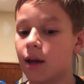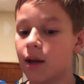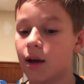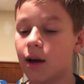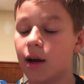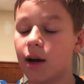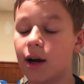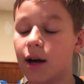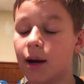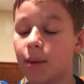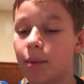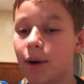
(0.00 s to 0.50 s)

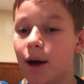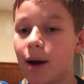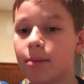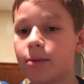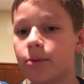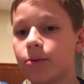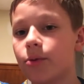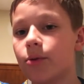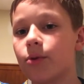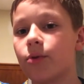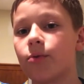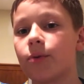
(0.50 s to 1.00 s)

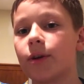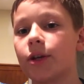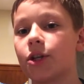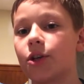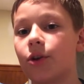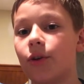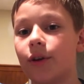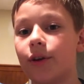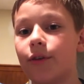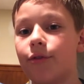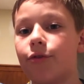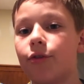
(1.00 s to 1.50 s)
Bobby Roode,
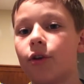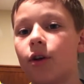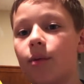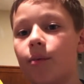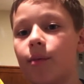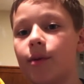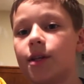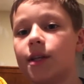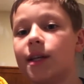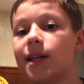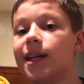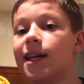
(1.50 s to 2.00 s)
originally
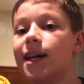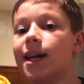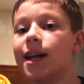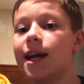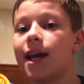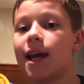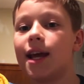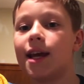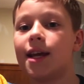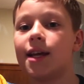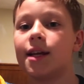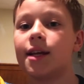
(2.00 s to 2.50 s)
from
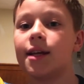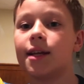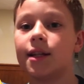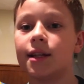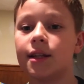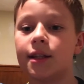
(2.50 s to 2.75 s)
TNA.